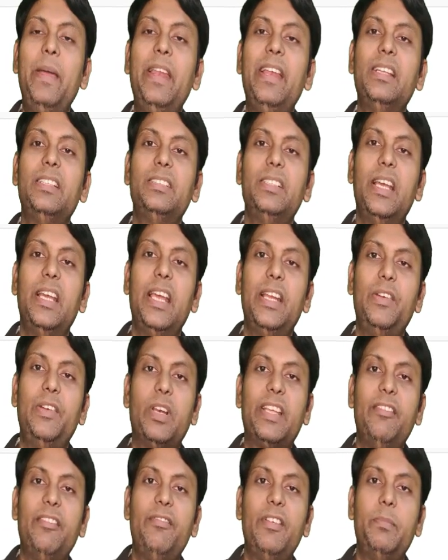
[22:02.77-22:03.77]
is it will
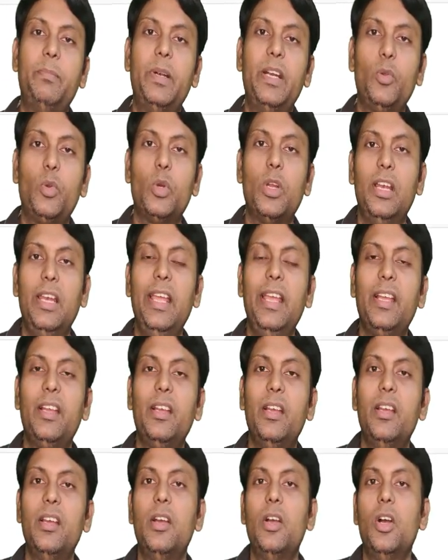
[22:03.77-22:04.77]
give a particular link
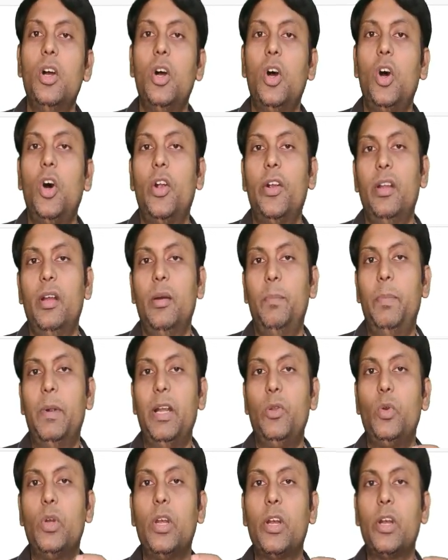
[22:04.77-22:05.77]
or a
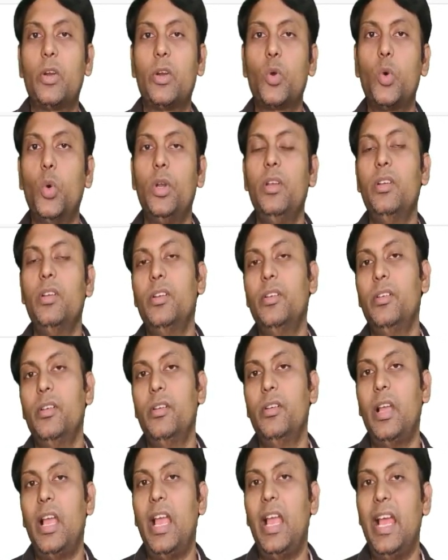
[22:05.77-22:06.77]
particular code,
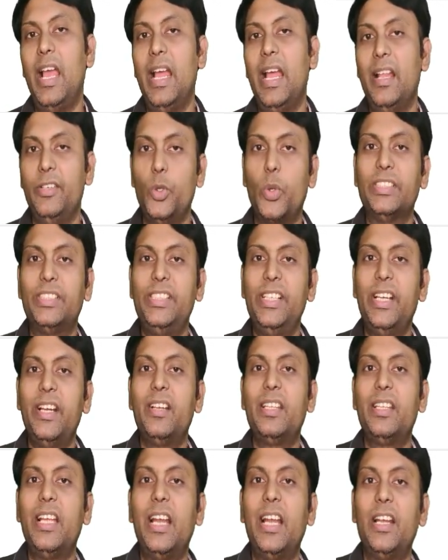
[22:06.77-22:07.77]
and you can share
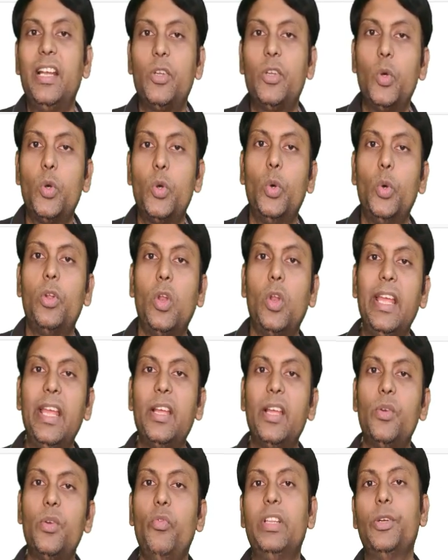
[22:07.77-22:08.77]
that code or link
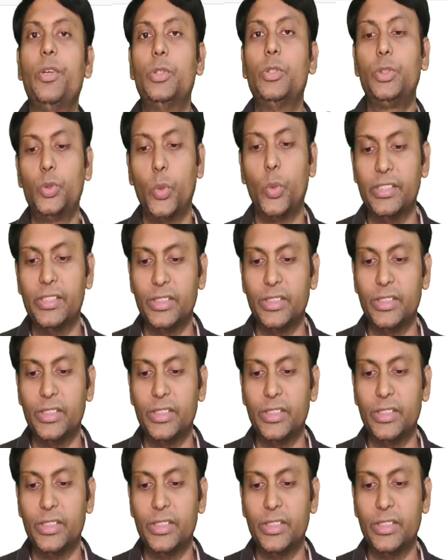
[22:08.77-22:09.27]
with your students.